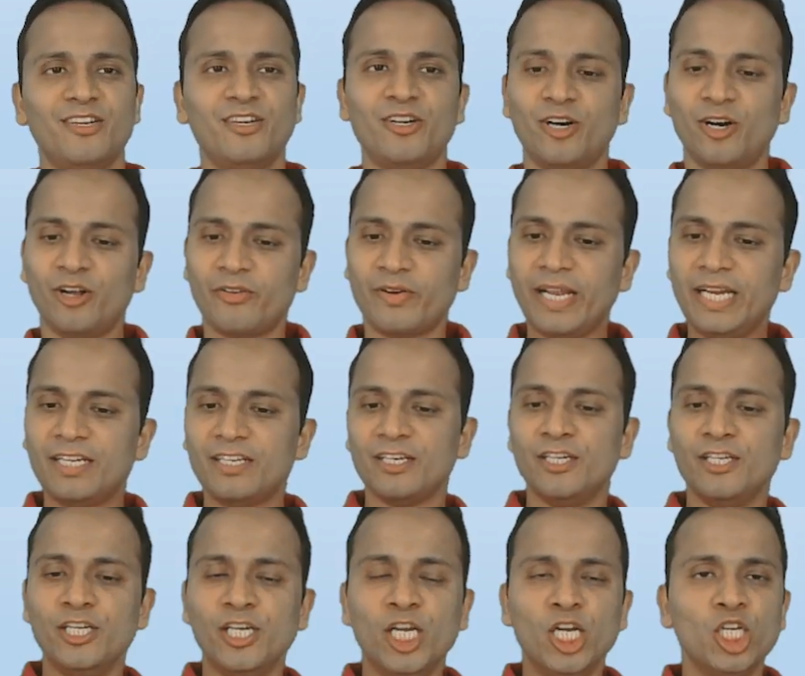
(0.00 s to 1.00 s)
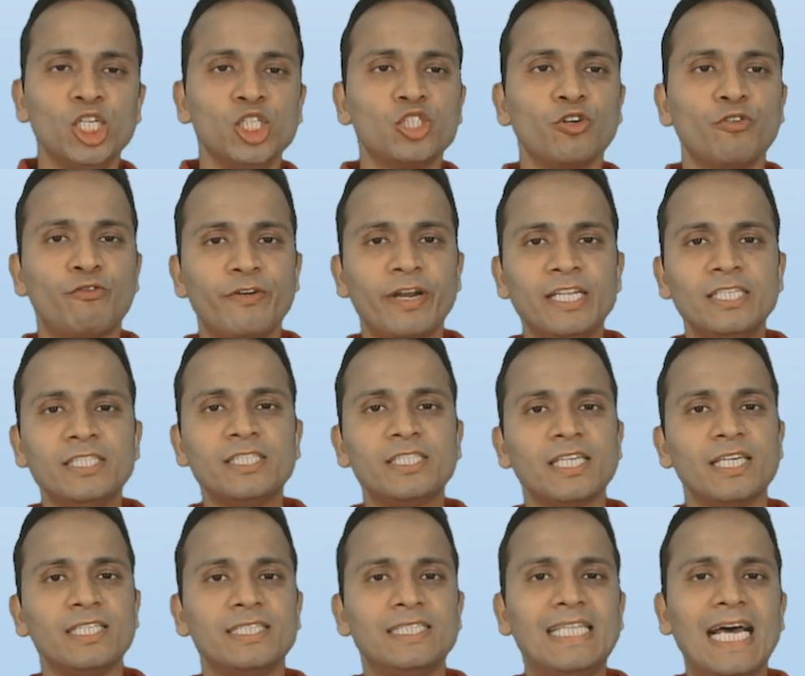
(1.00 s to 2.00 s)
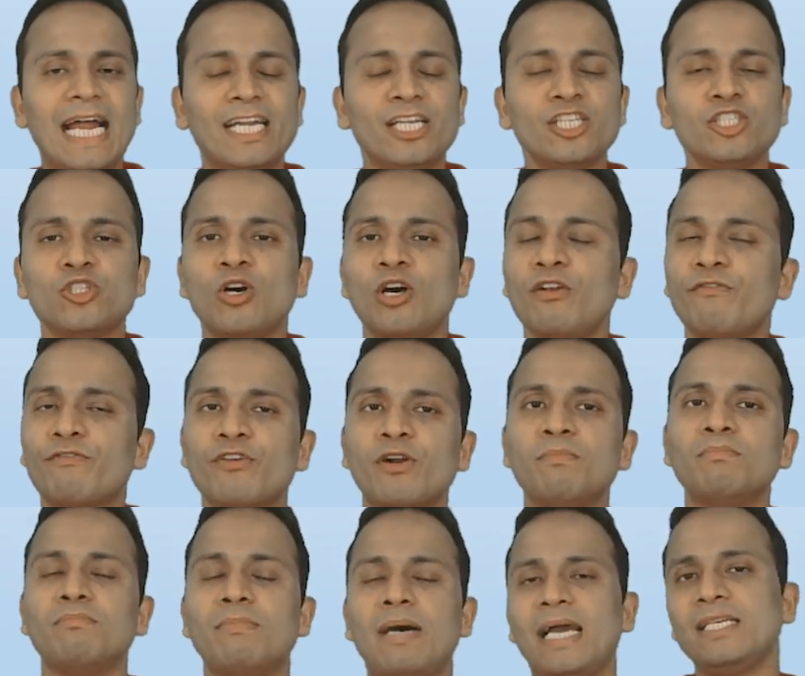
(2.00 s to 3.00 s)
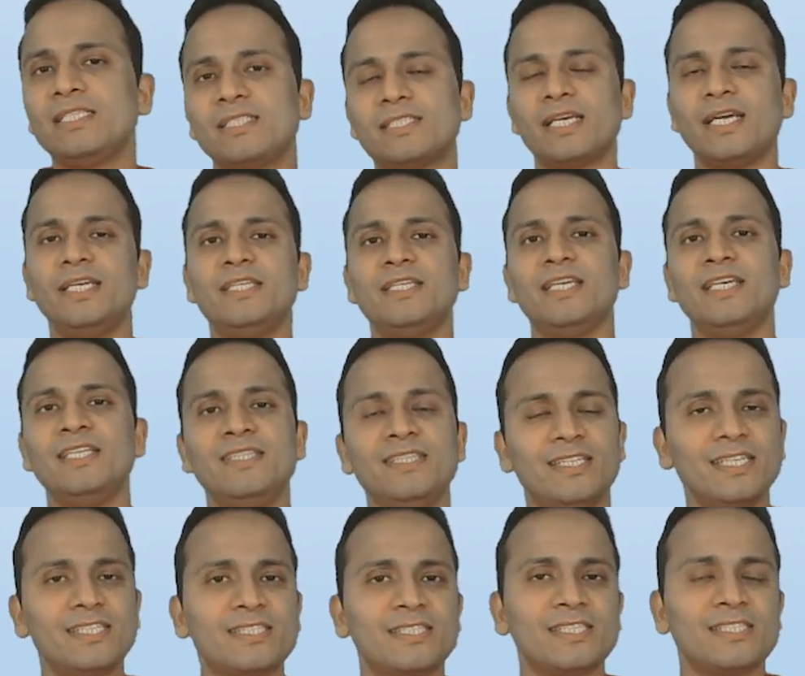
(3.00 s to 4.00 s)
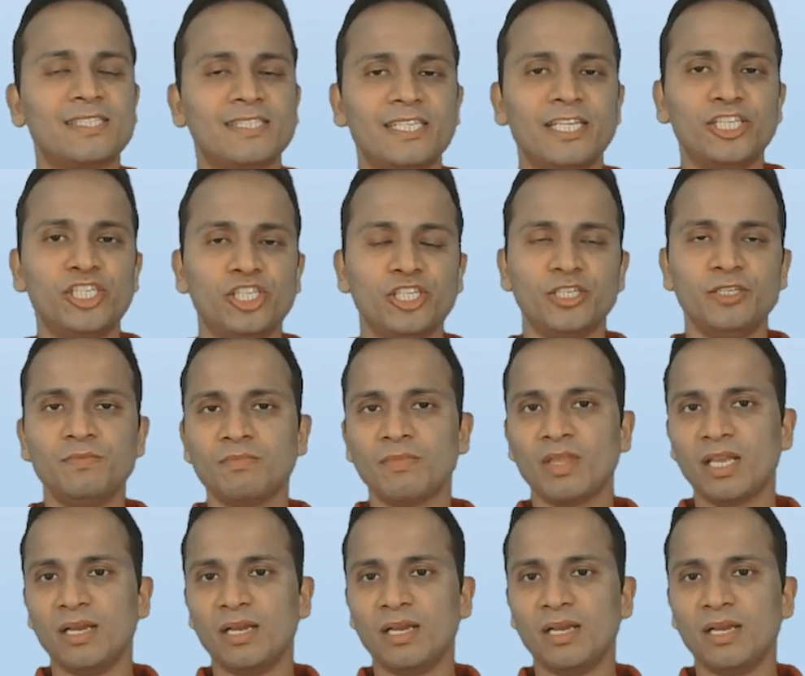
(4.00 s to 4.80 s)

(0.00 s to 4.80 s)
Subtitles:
All right. So friends, that is all from my side in this session.